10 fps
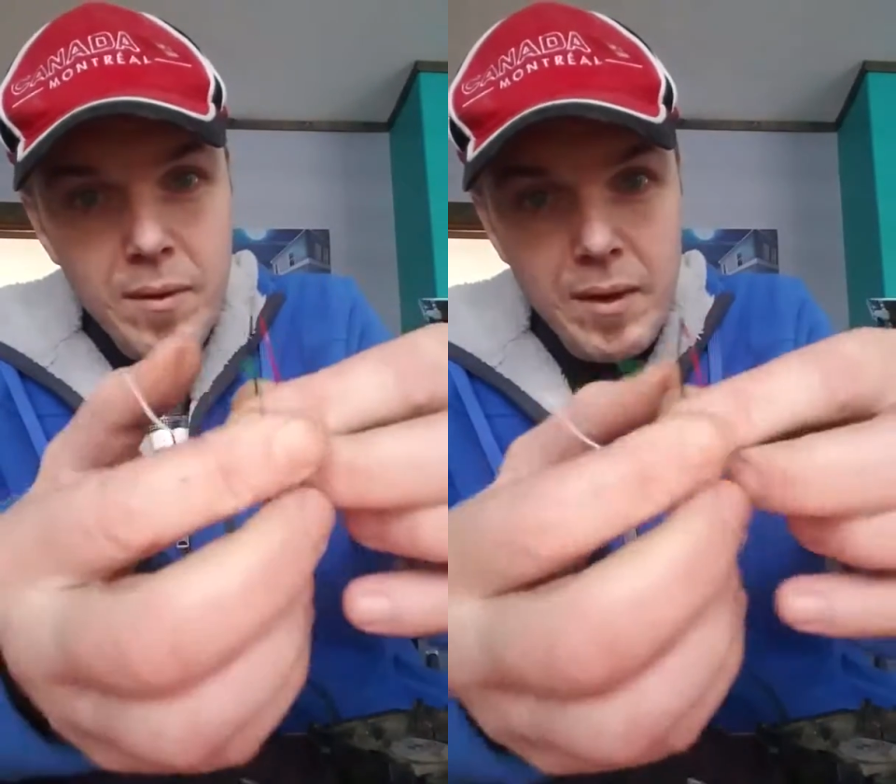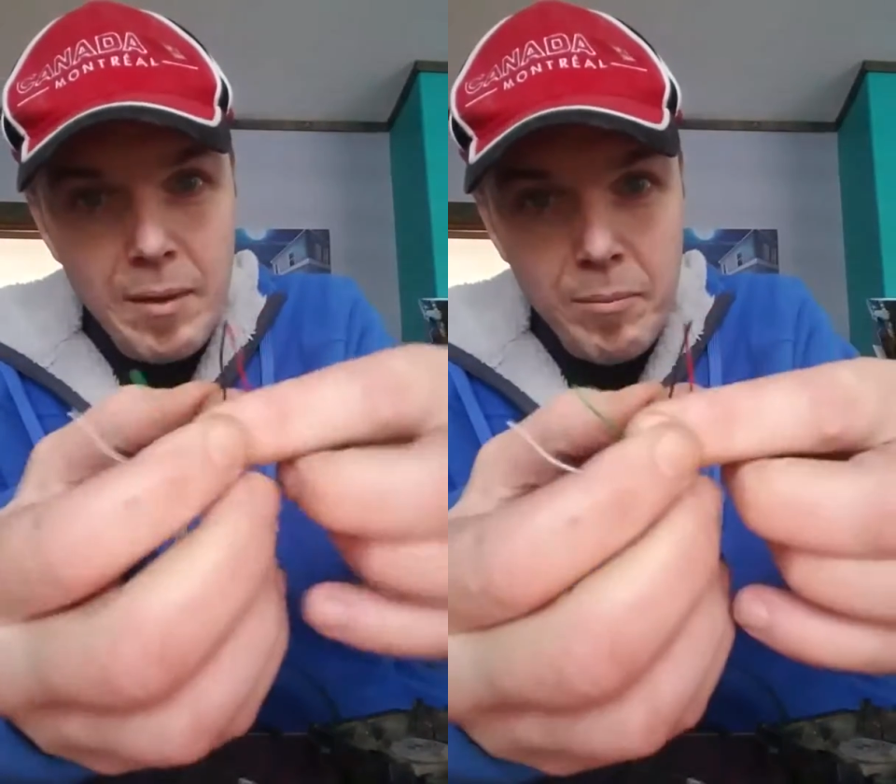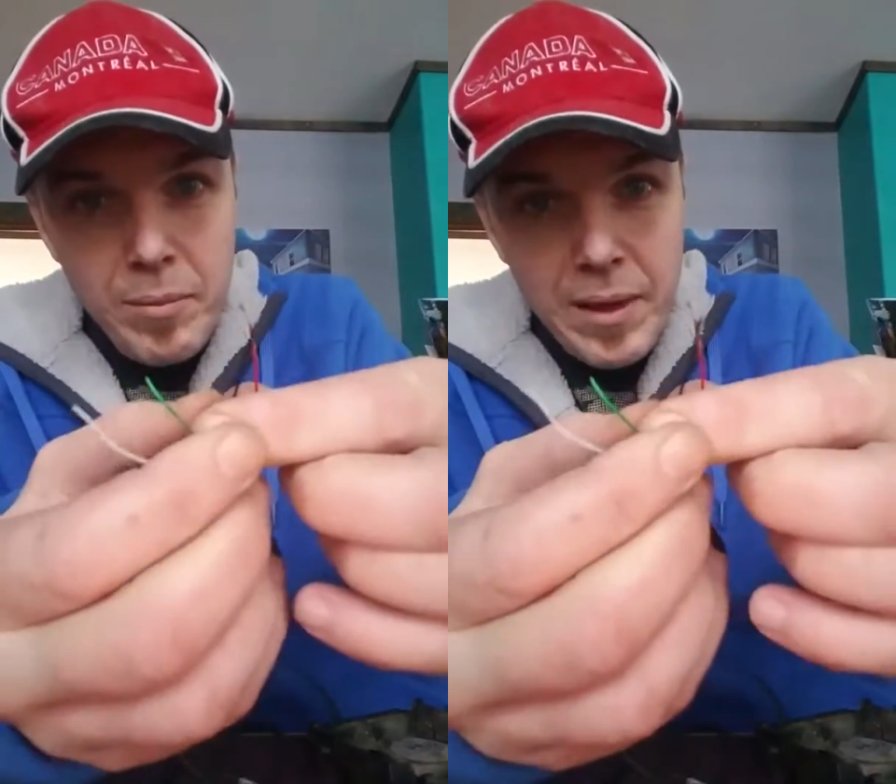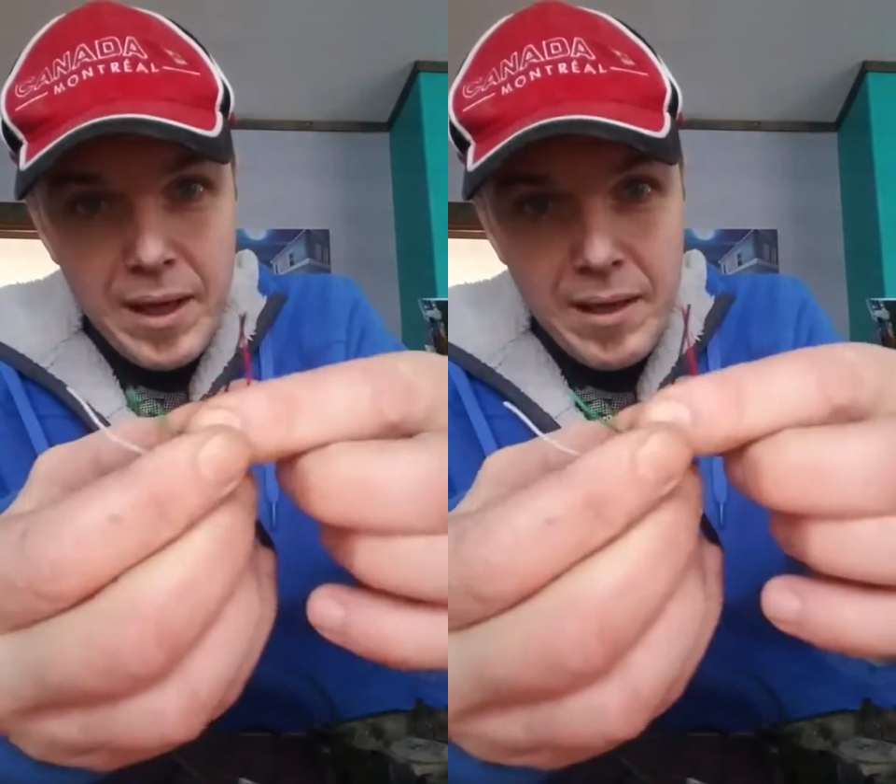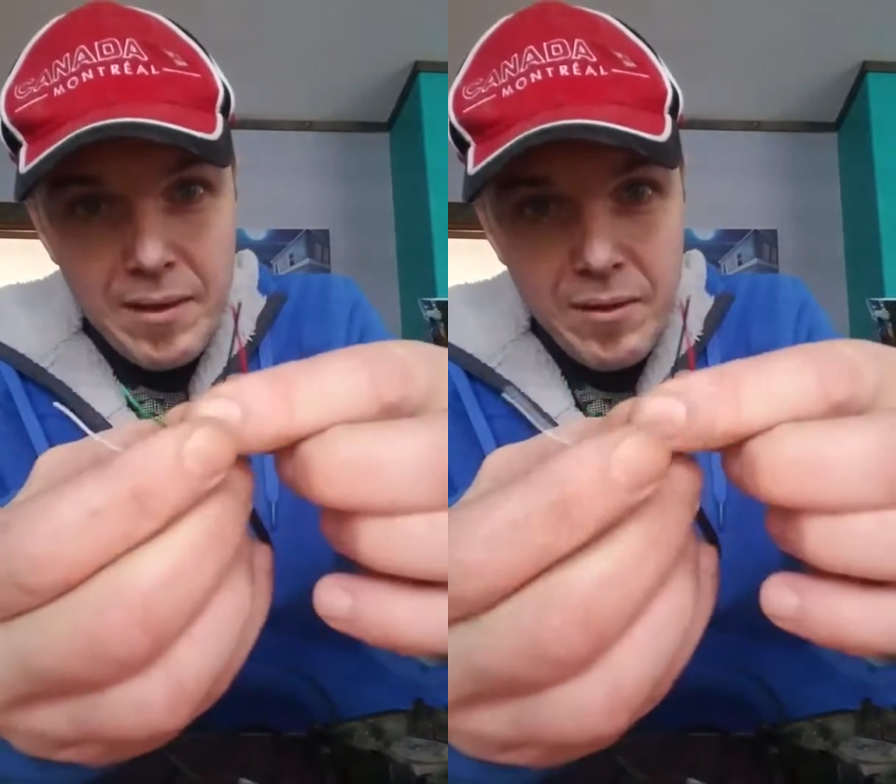We have
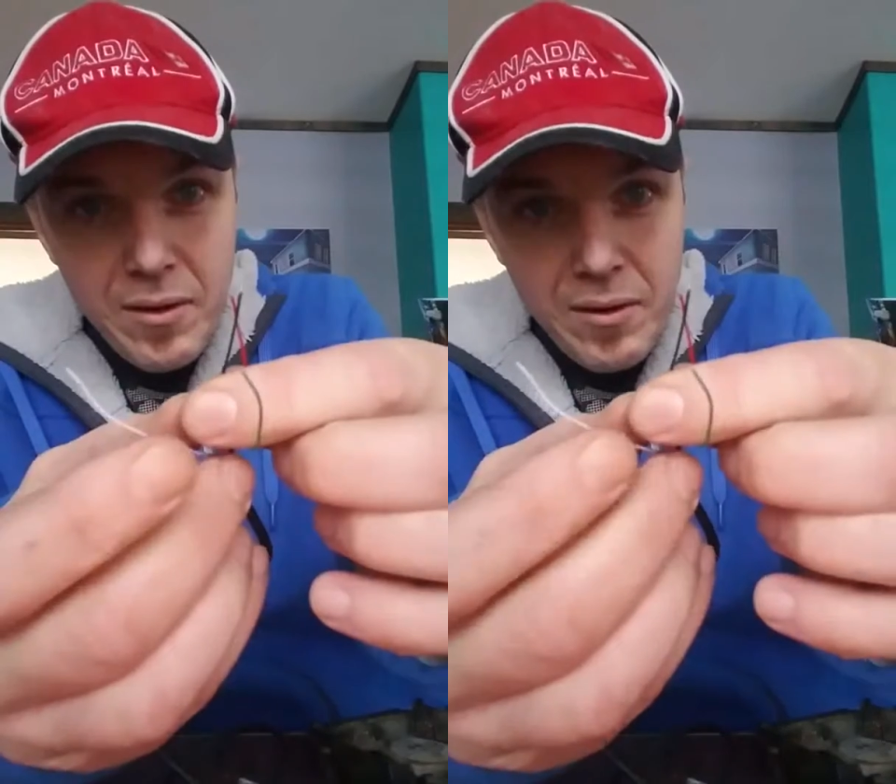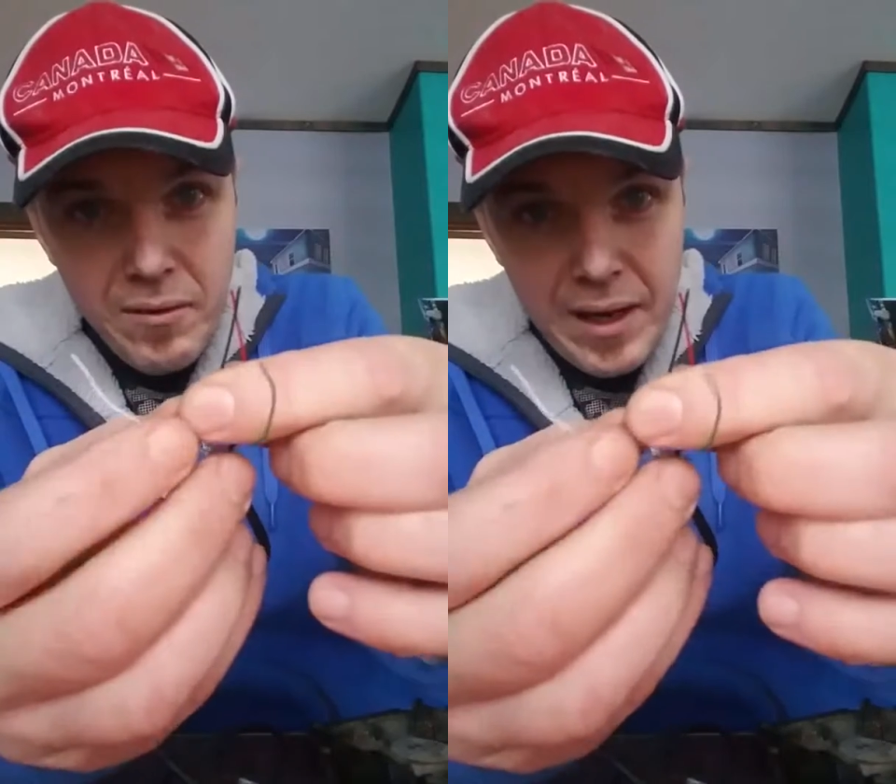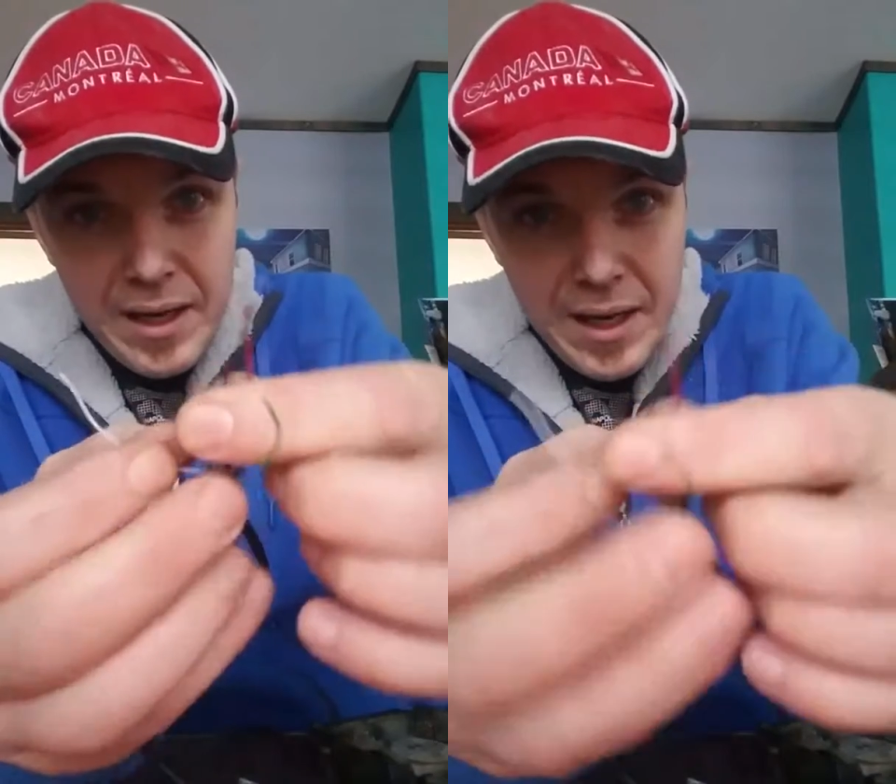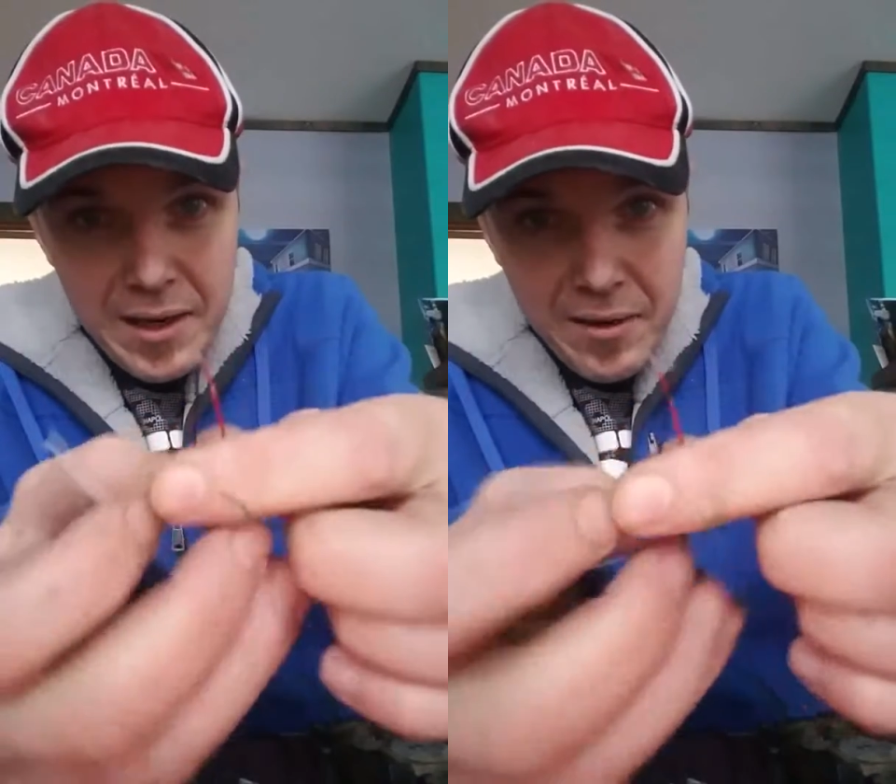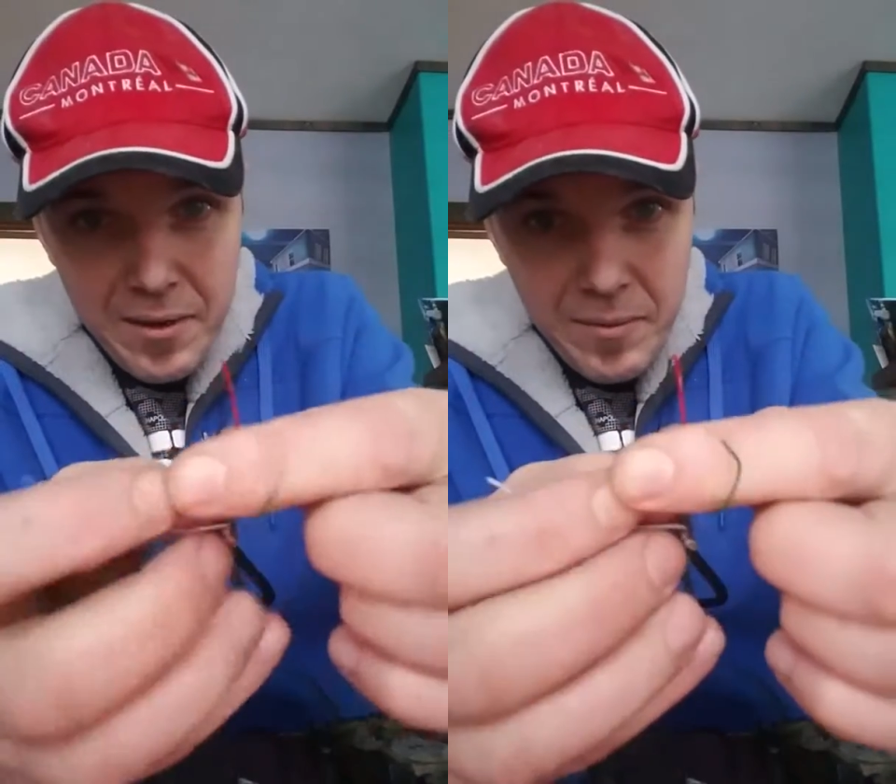black and red
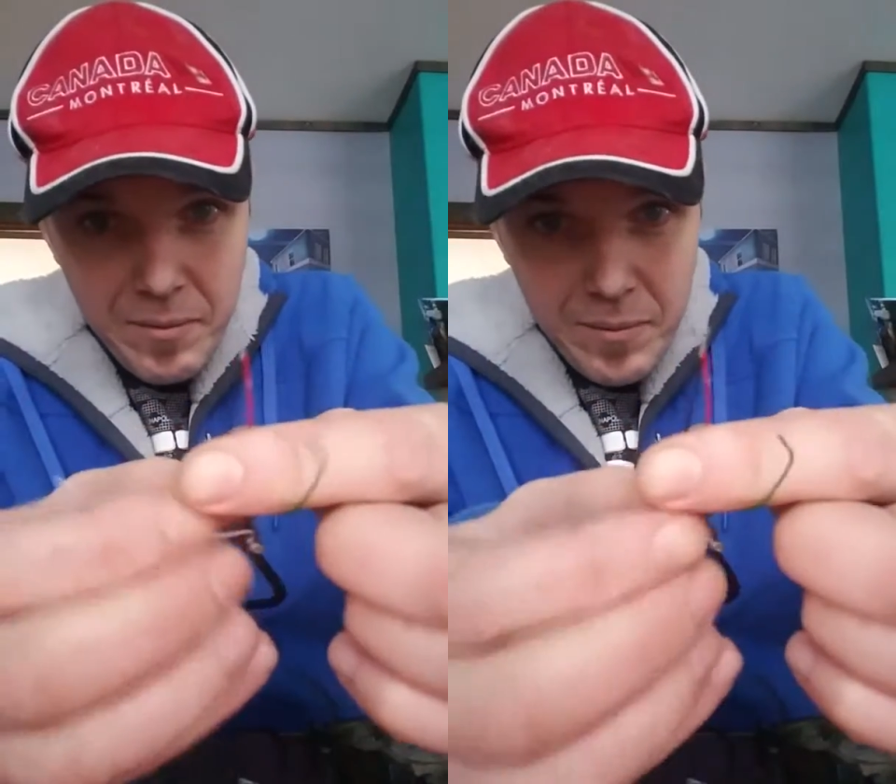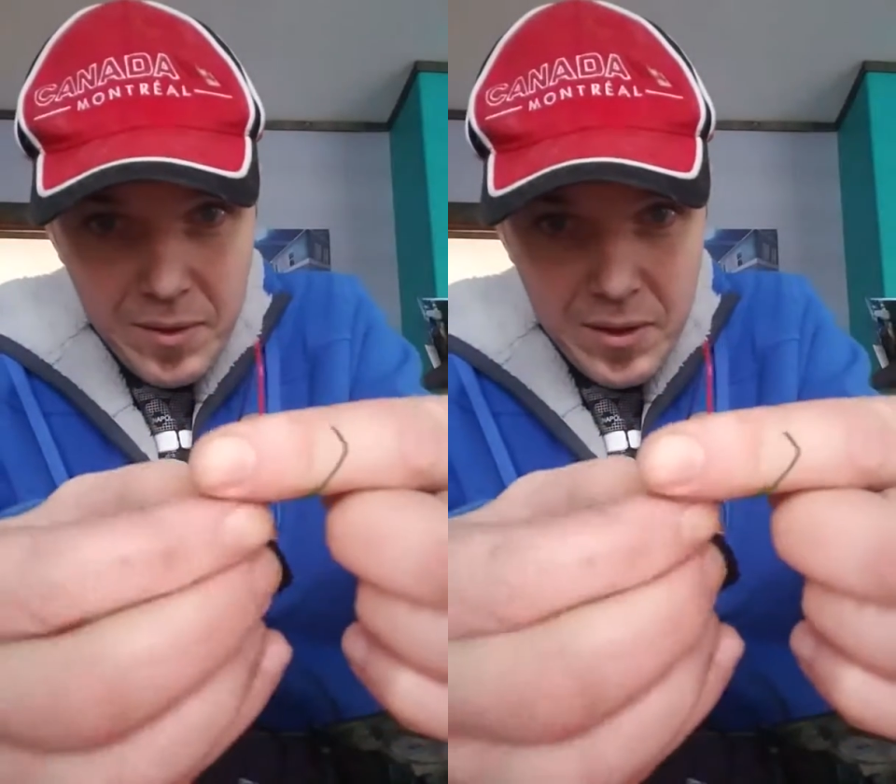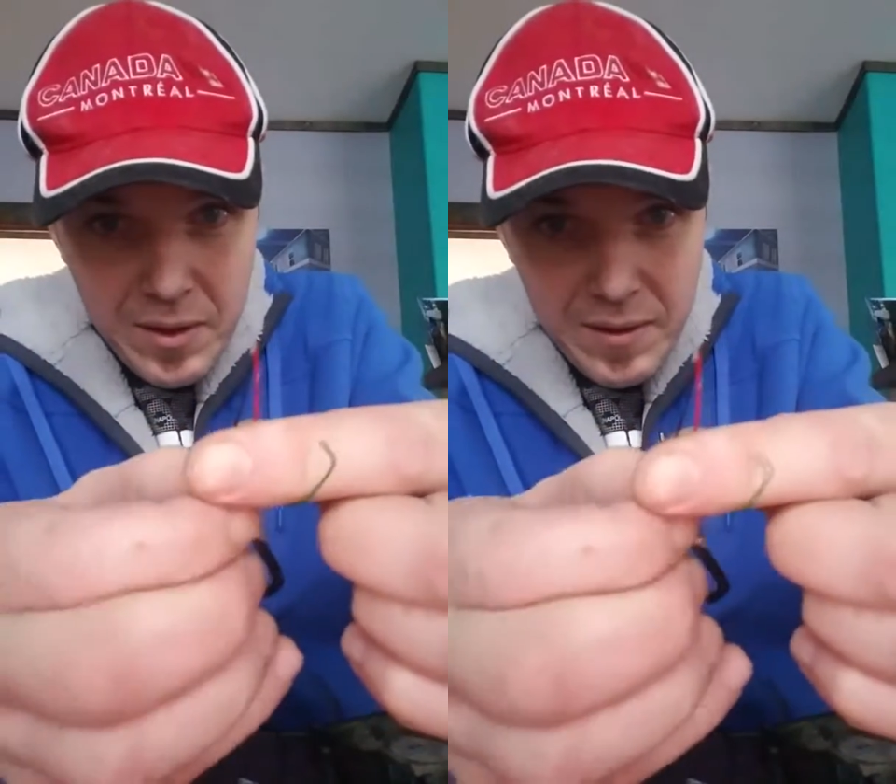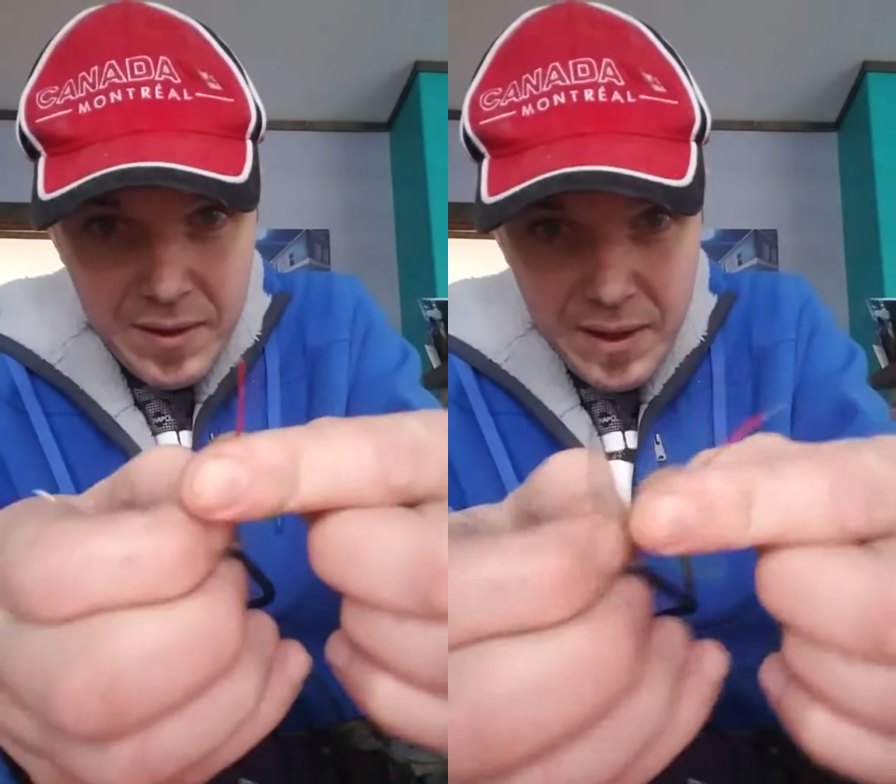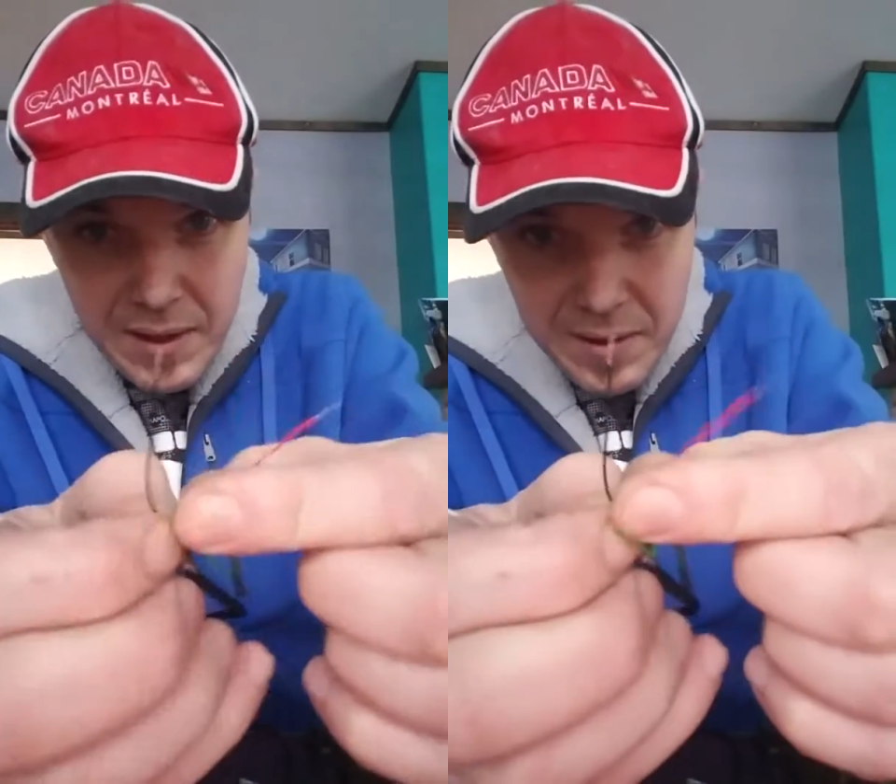here, as you can see.